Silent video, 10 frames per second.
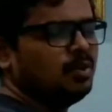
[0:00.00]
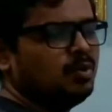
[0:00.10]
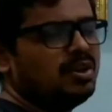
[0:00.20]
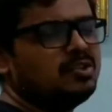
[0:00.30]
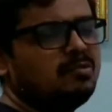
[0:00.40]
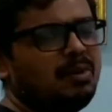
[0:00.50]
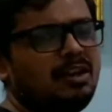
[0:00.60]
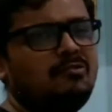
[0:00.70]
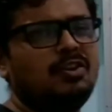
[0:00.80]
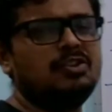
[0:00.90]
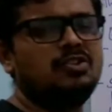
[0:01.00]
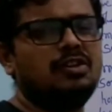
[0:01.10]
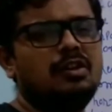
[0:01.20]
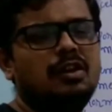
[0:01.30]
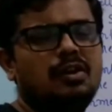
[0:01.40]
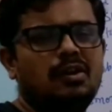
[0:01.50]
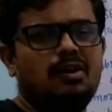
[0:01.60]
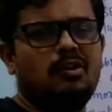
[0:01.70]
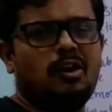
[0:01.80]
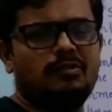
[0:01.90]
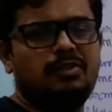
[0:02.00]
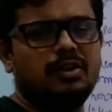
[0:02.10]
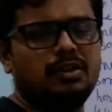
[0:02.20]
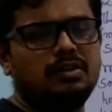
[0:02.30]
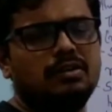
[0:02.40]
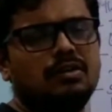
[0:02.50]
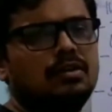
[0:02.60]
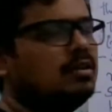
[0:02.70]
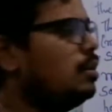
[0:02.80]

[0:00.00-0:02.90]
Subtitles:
Okay, so main function of the